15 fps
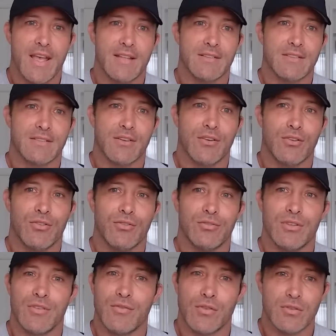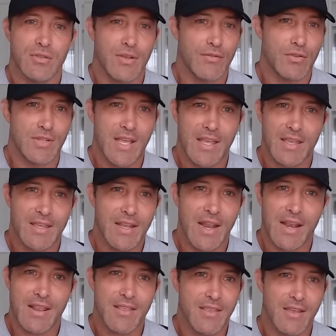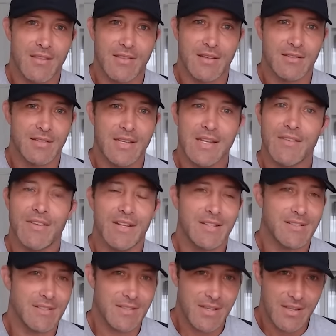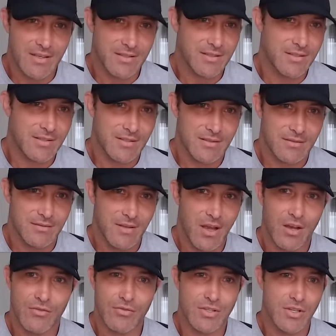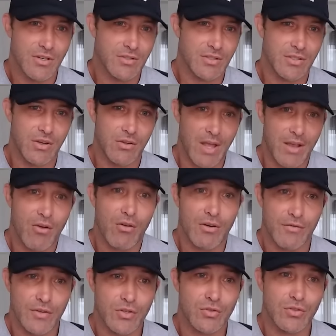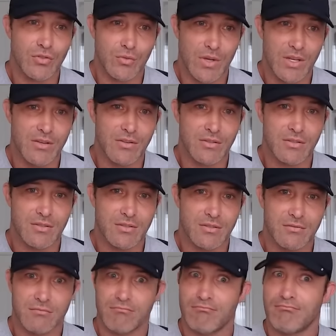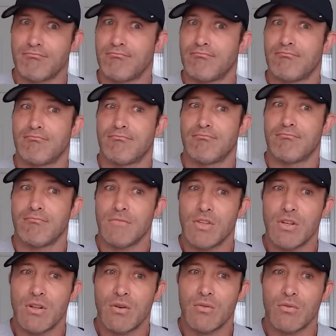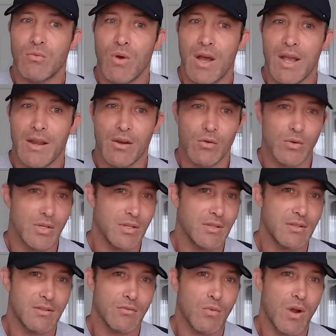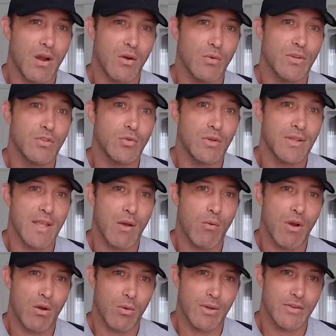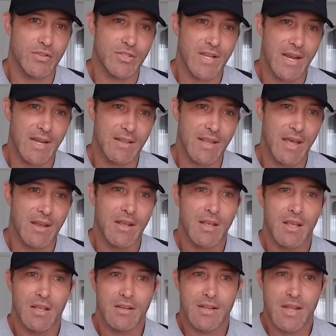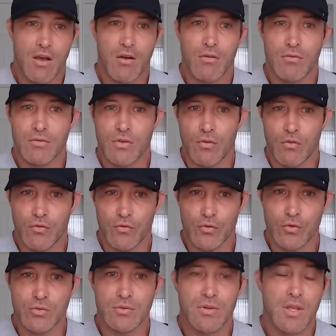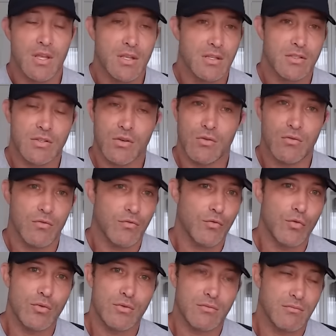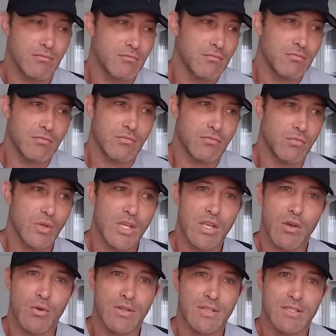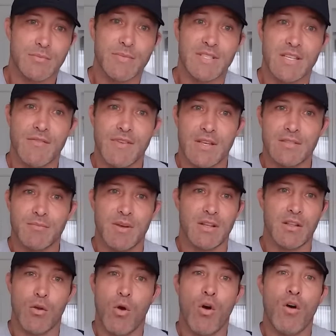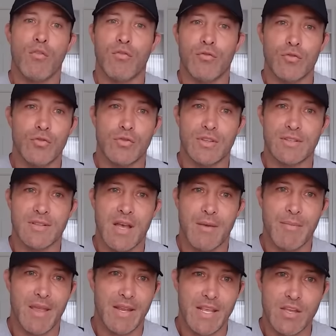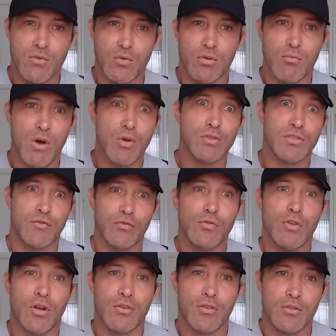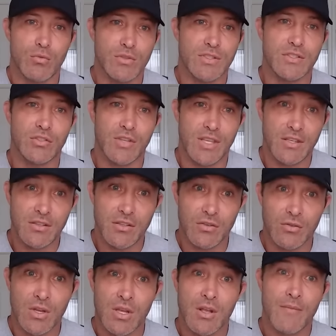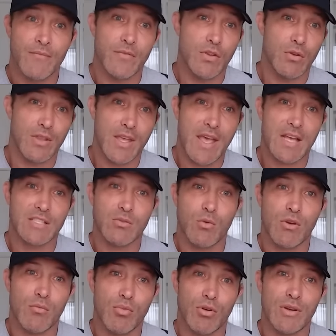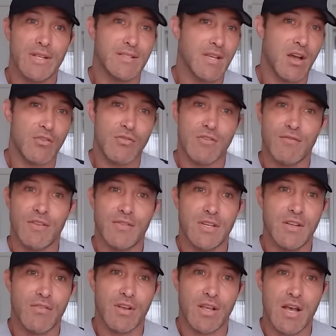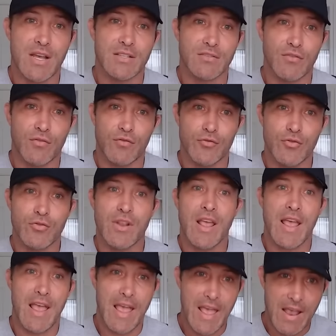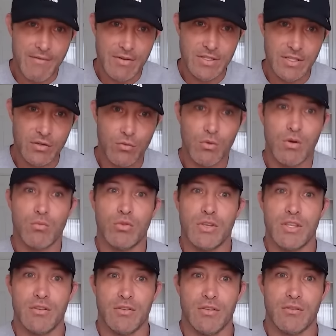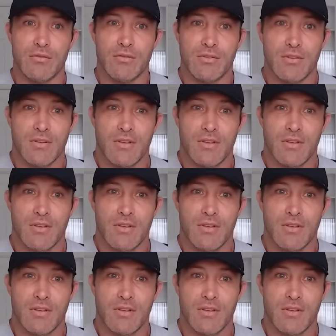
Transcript: And so if you're taking in anything that didn't even exist 100 years ago, like artificial sweeteners, you know, why are we doing that? Why are we entertaining that? Now, you know, fruit. So fruit, we can go into the specifics, but you know, all fruit is not made equal. Most fruit on earth will still kill you. You know, the cassowary bird eats 150 different kinds of fruit. Every single one will kill you,